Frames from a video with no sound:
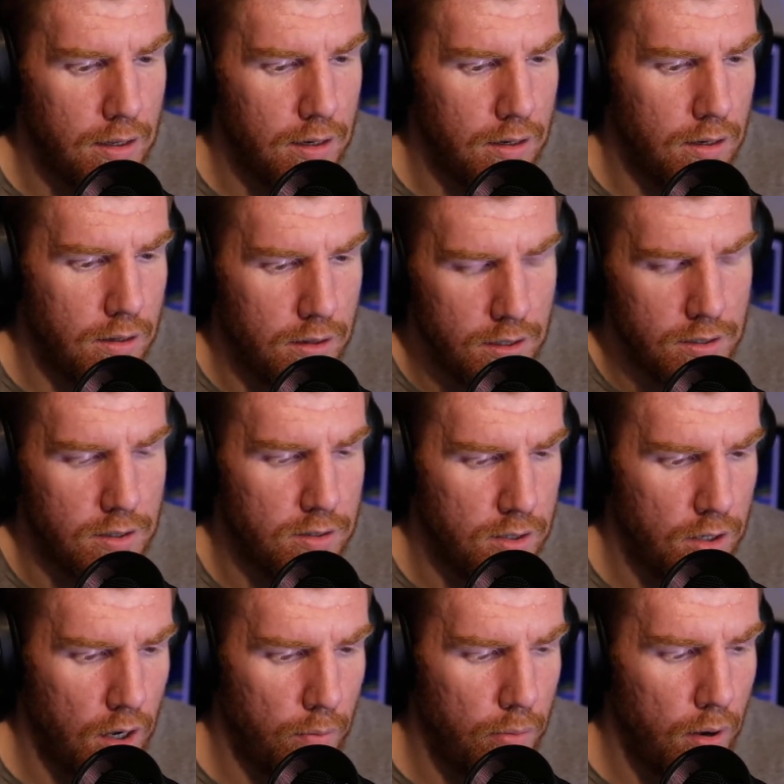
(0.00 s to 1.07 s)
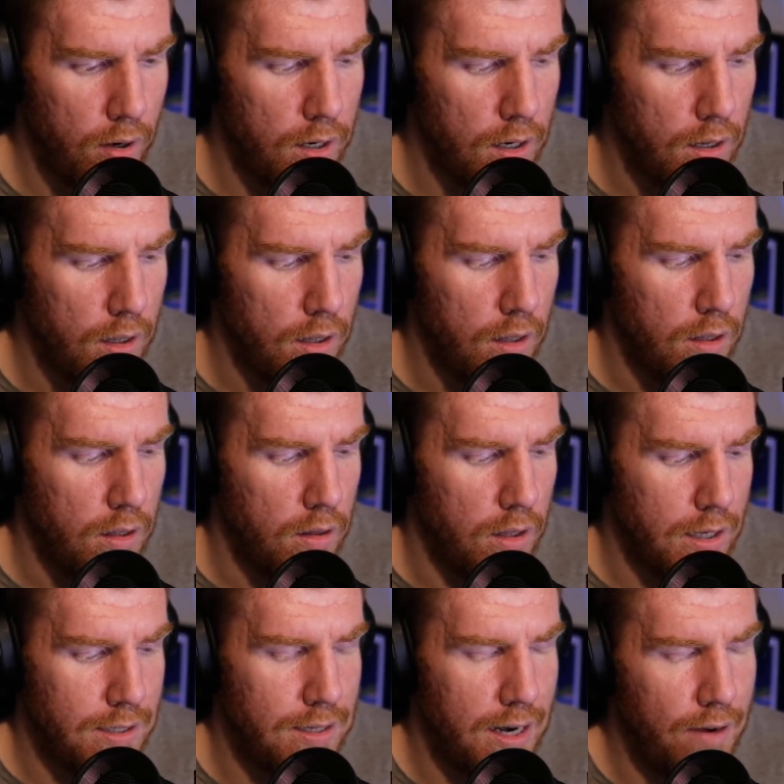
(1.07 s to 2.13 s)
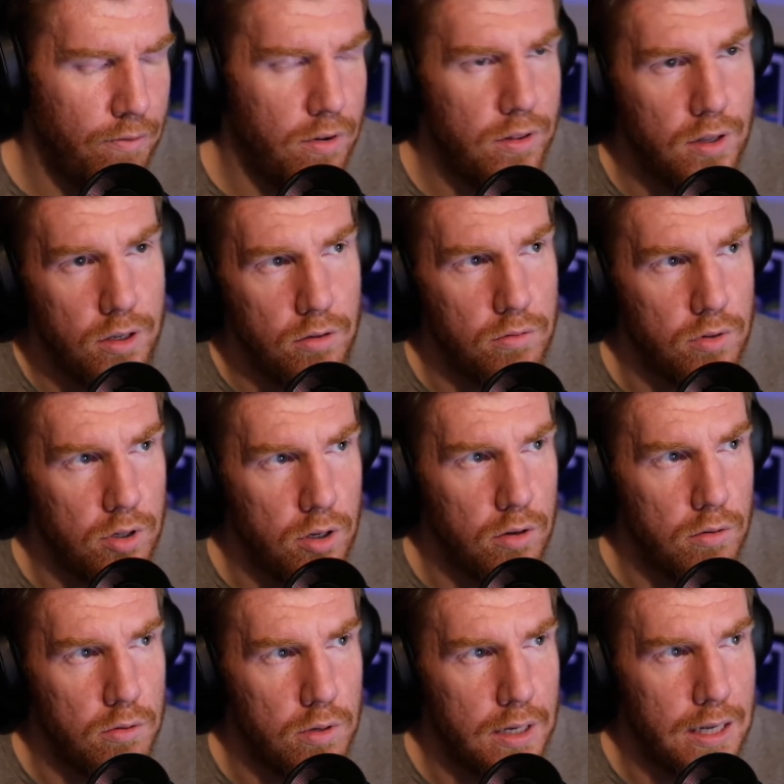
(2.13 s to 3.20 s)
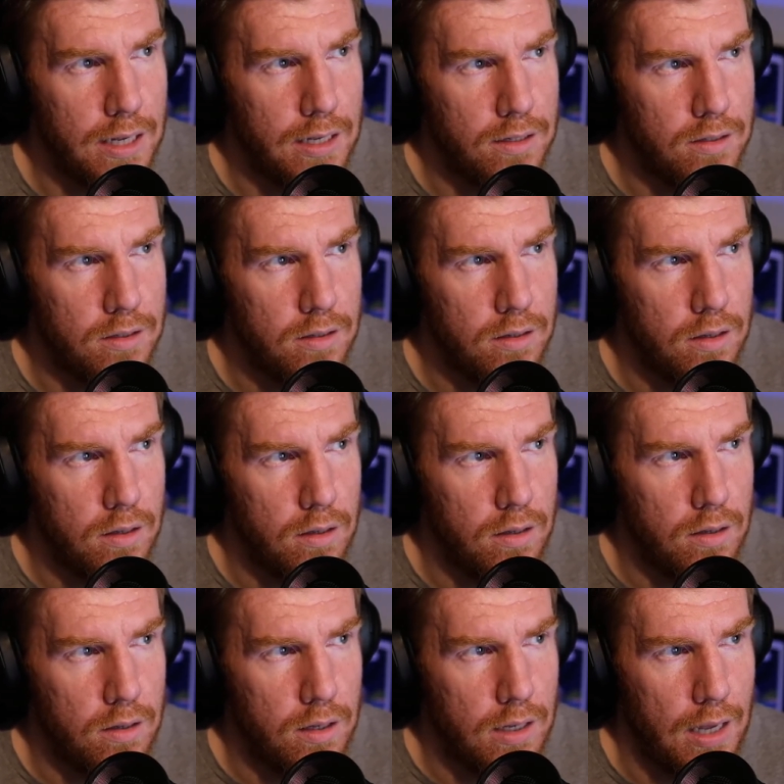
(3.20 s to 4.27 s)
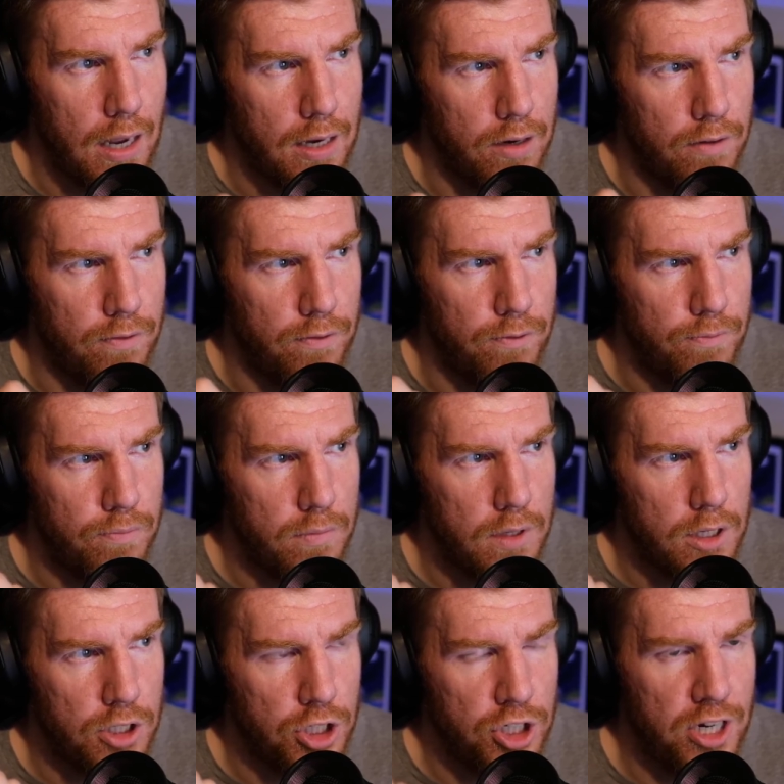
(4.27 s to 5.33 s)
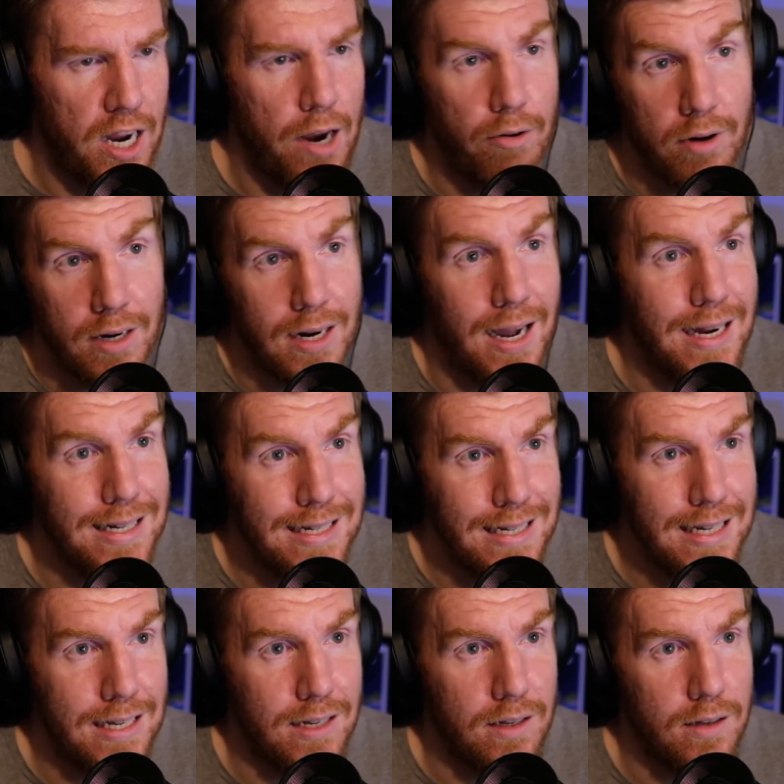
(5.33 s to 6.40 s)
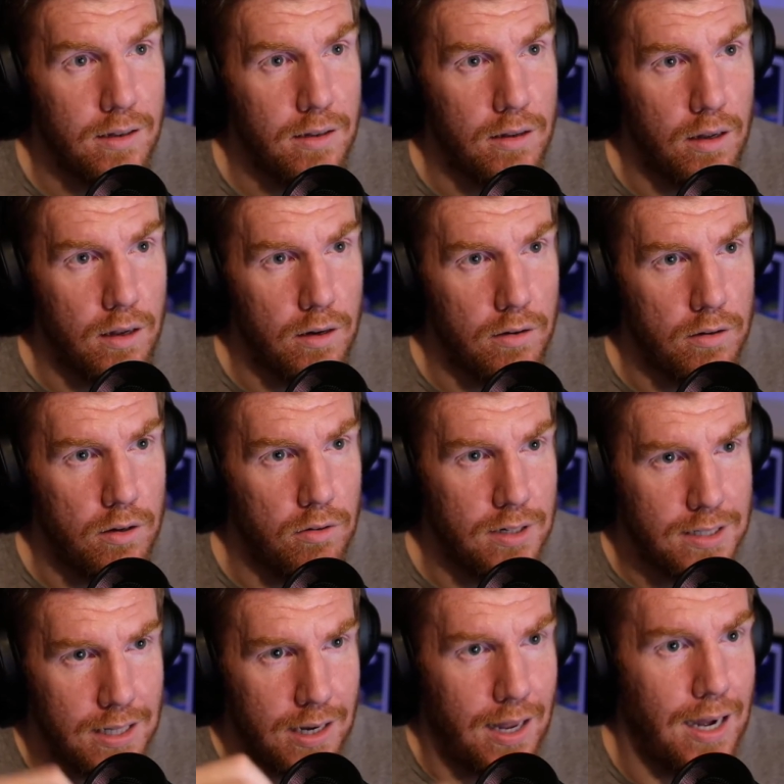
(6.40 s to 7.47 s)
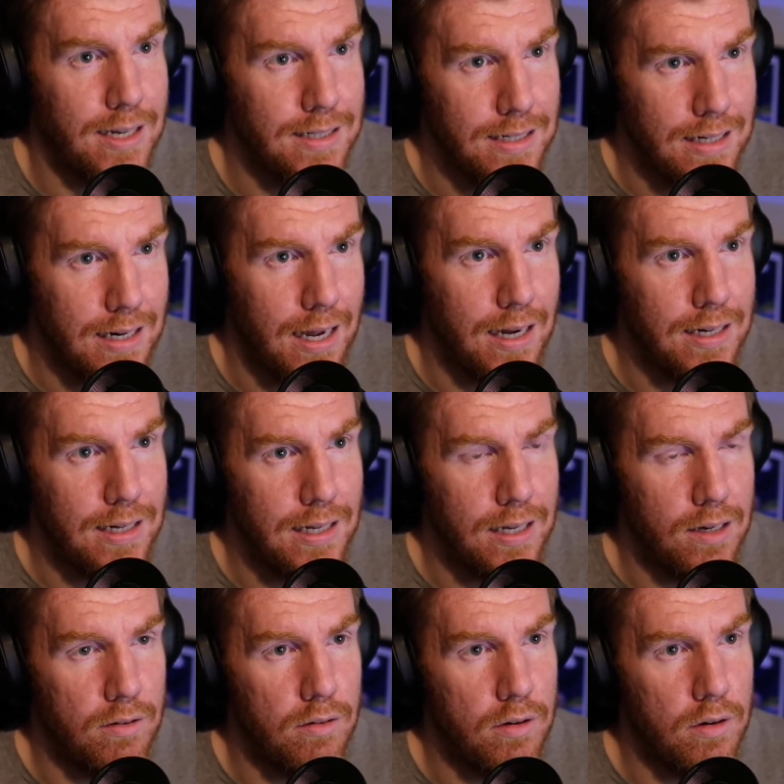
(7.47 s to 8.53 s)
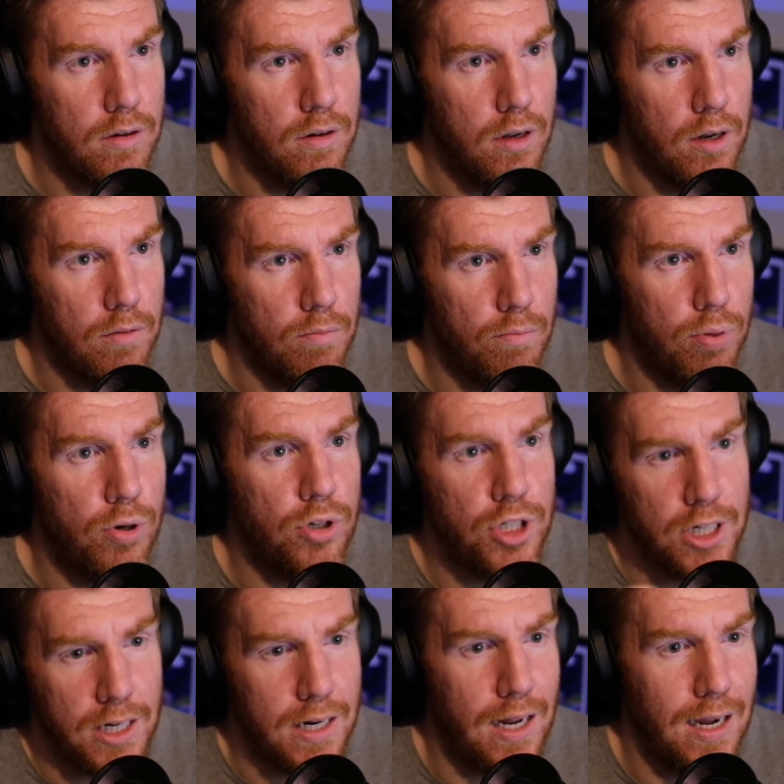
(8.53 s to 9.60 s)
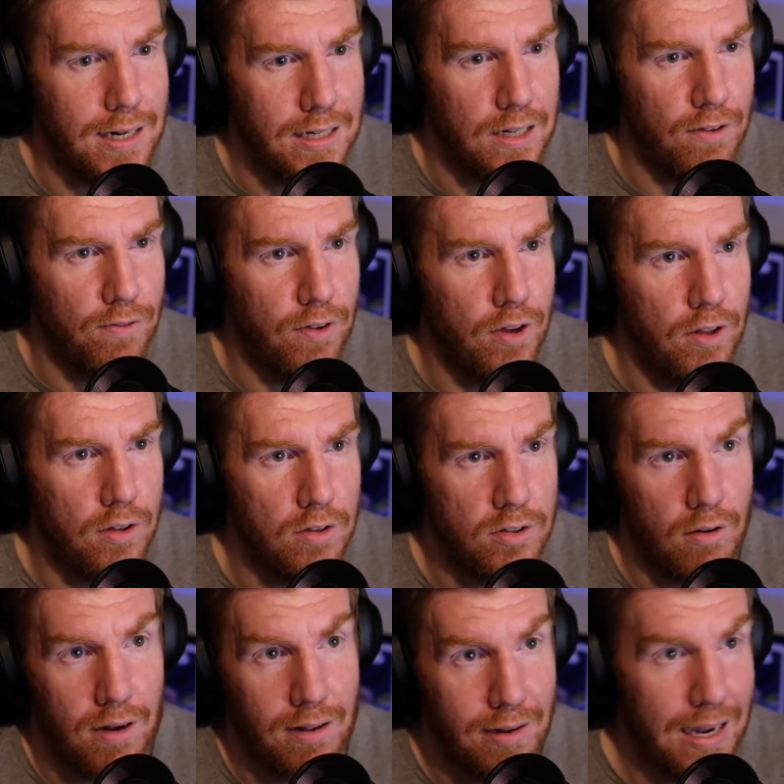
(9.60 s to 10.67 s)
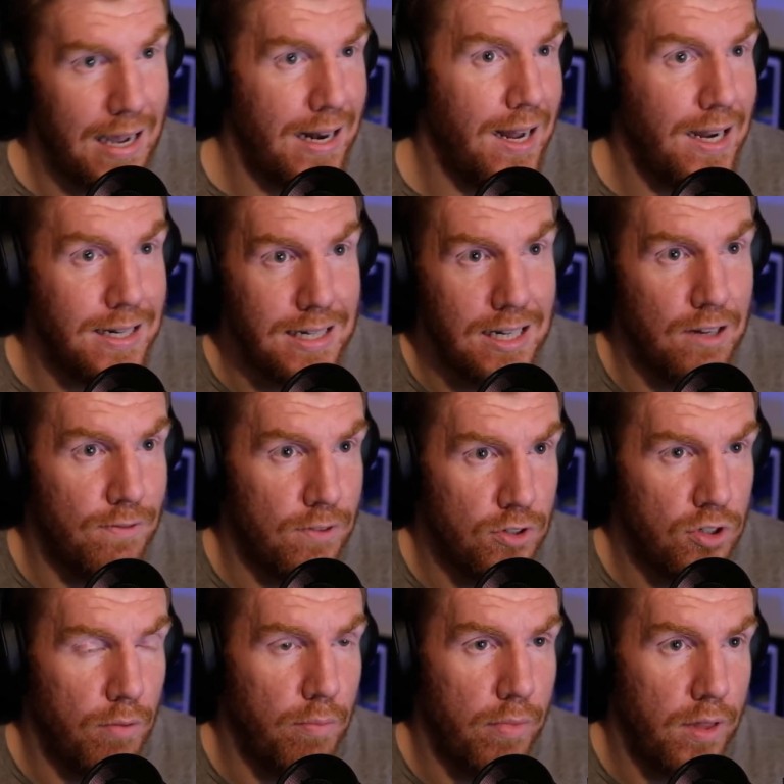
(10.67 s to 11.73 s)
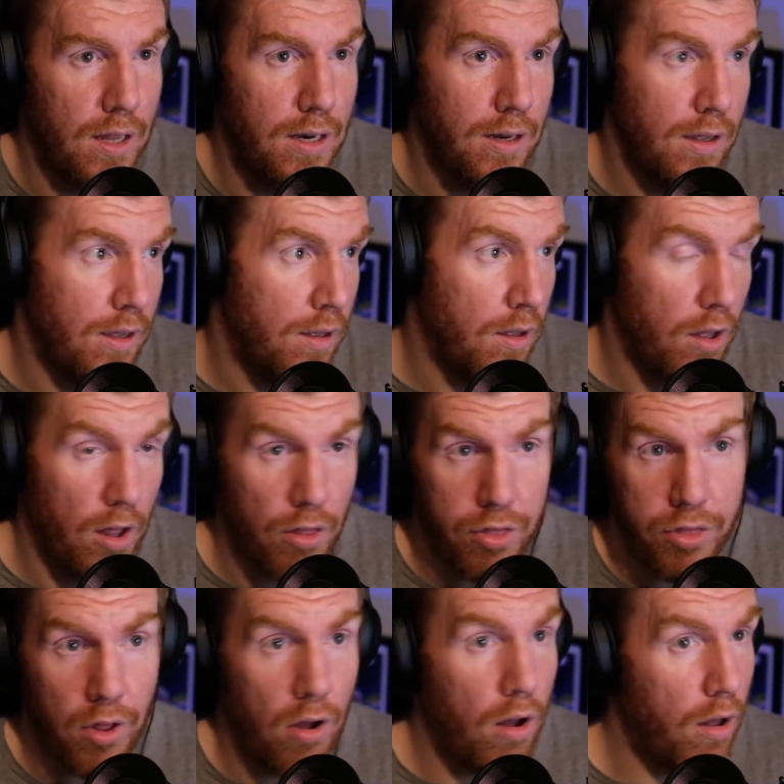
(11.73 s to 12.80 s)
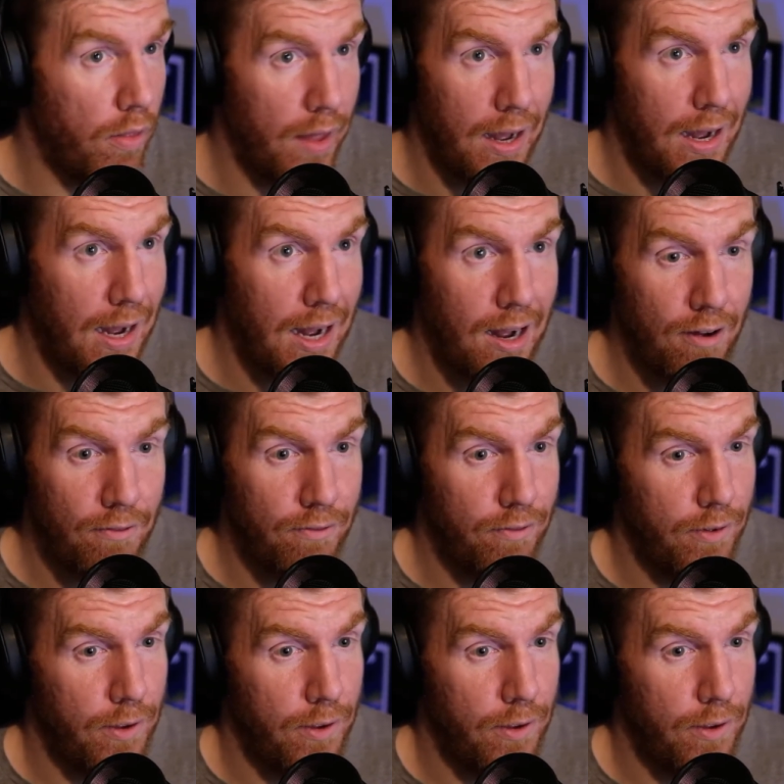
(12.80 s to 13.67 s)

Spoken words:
And this is to your point, that he said everything you do is kind of sharing an idea and crystallizing an idea and pushing an idea further. So I'll get an idea for something, a thought that I have.